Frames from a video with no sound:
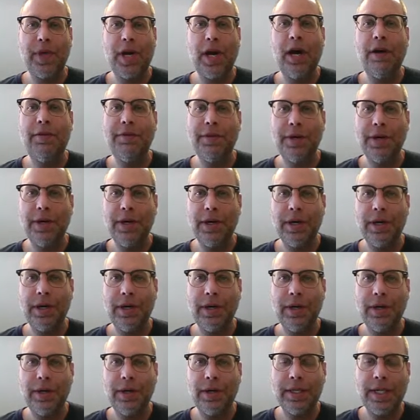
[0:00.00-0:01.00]
offer
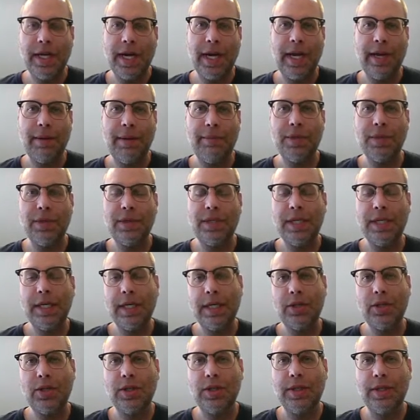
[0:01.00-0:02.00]
your time to
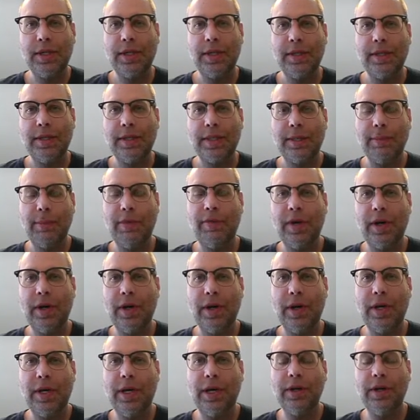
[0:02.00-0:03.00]
teach some of
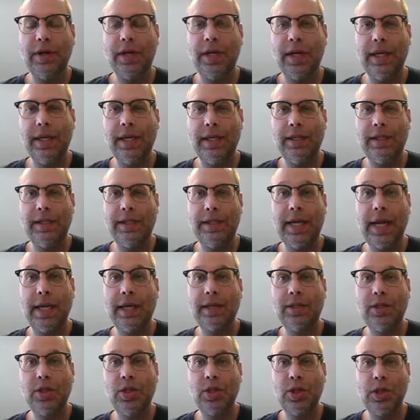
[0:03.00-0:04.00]
our younger kids
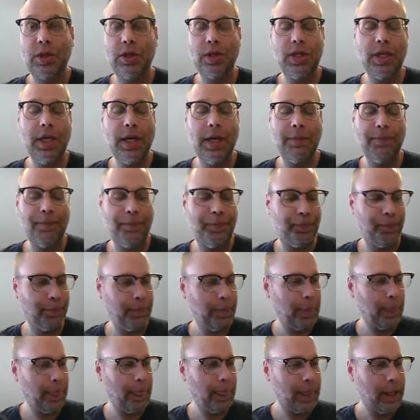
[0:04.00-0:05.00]
next church year.
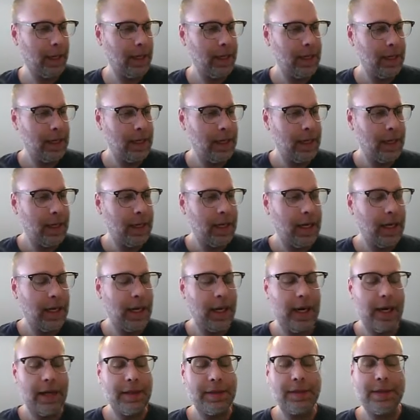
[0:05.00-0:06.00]

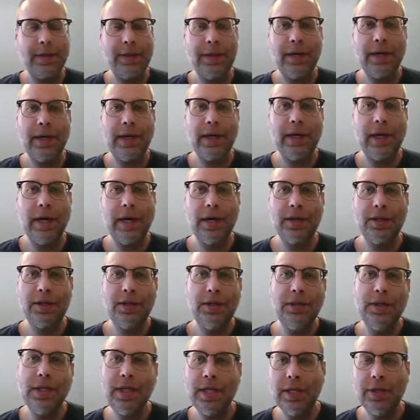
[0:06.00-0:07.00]
So there are
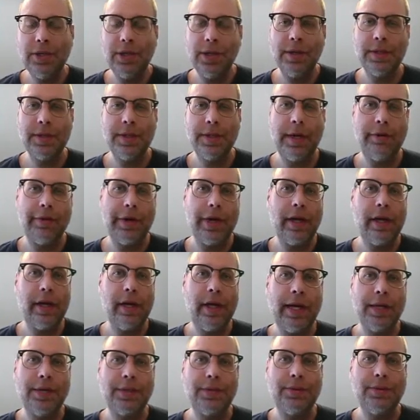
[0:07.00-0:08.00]
two teachers in every
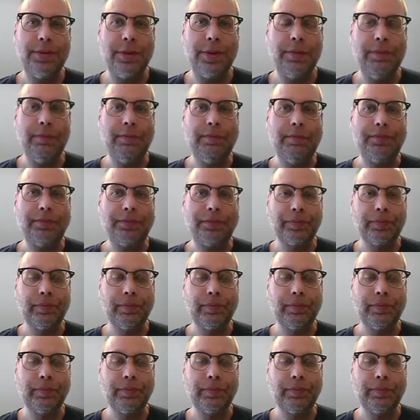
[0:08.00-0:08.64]
classroom